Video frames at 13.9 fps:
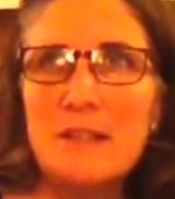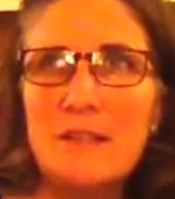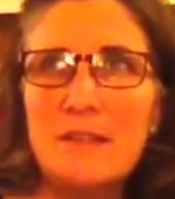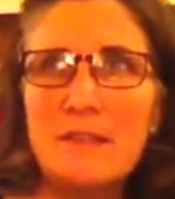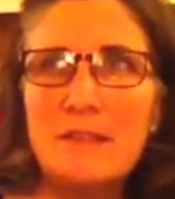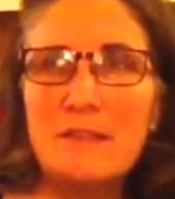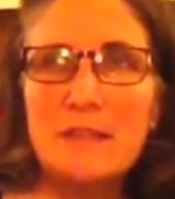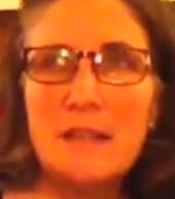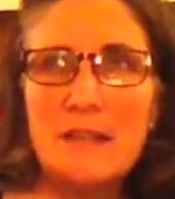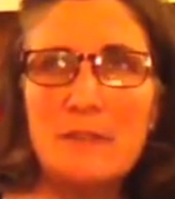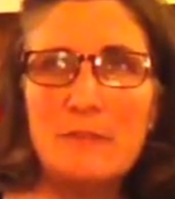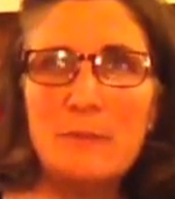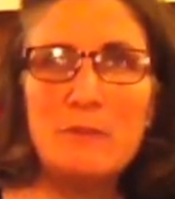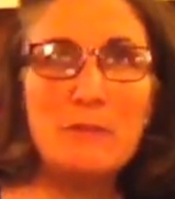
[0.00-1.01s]
The
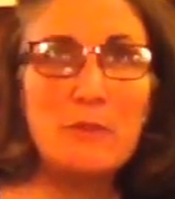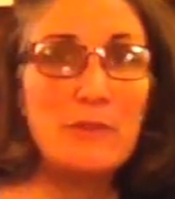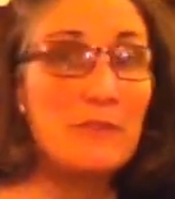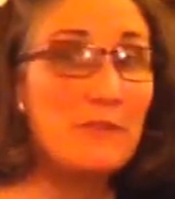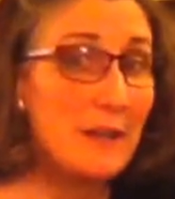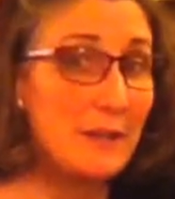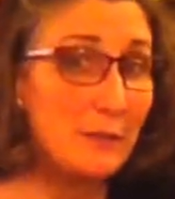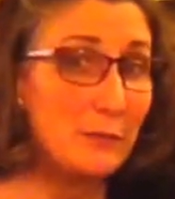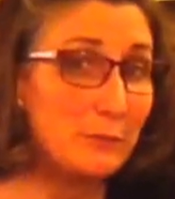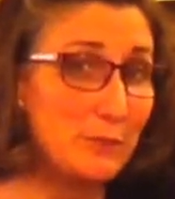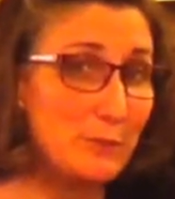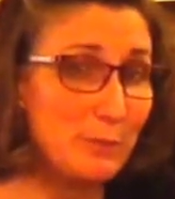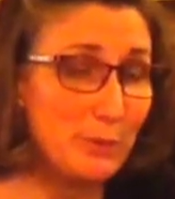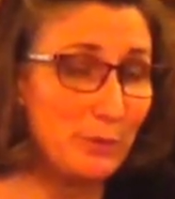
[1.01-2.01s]
life before the final
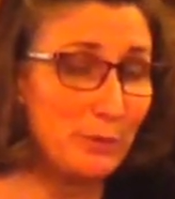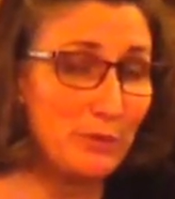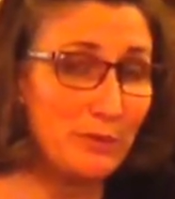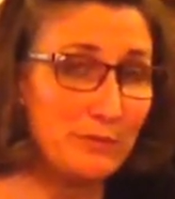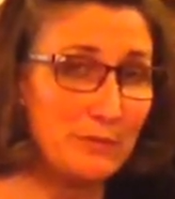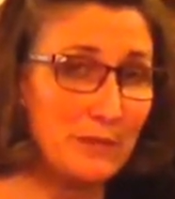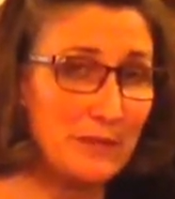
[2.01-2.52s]
rebirth.